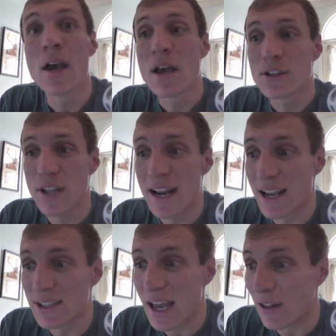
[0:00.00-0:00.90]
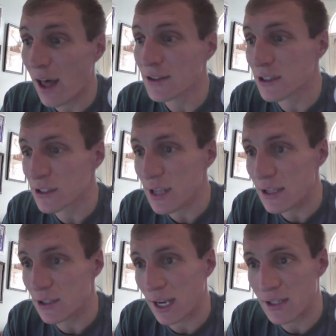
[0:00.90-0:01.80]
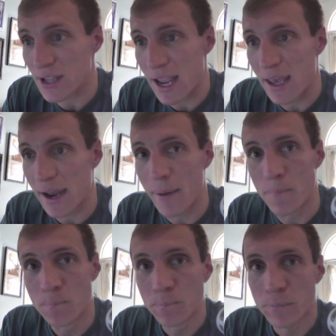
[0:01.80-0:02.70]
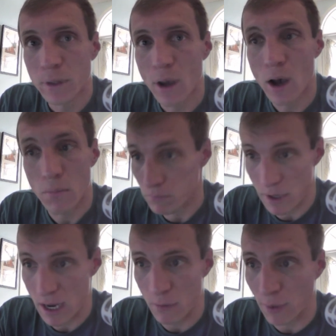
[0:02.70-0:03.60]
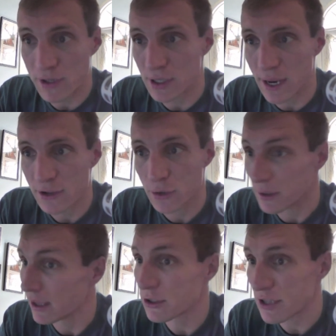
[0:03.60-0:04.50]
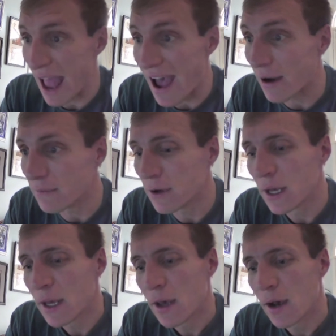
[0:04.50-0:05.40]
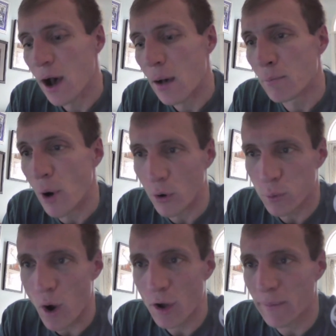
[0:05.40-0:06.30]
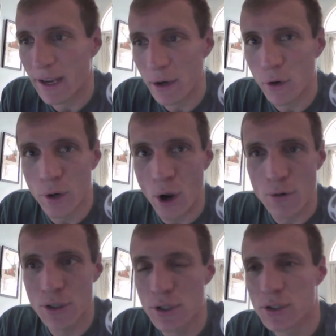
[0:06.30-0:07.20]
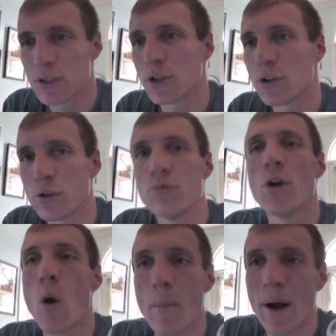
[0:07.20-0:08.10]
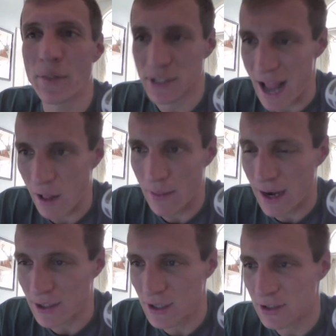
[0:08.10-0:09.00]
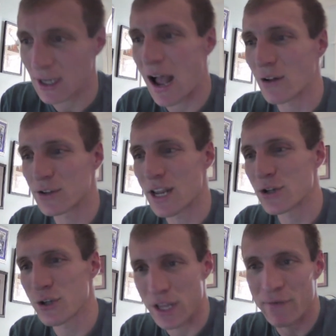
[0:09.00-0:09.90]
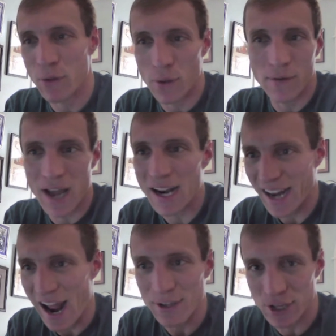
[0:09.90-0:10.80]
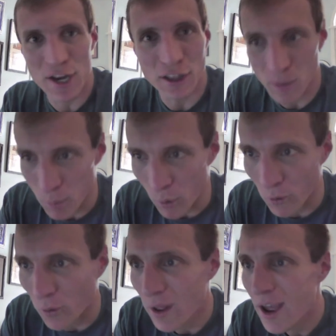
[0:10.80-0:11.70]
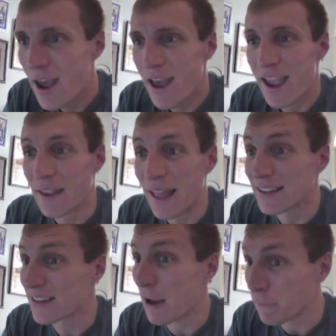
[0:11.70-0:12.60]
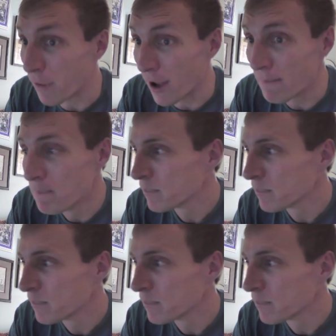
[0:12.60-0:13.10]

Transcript: State has had a lot of success against A&M in recent history. They just have. Both welcoming in new coaches. You know about the talent that exists in College Station, even though they've got guys hitting the portal, and that's not fun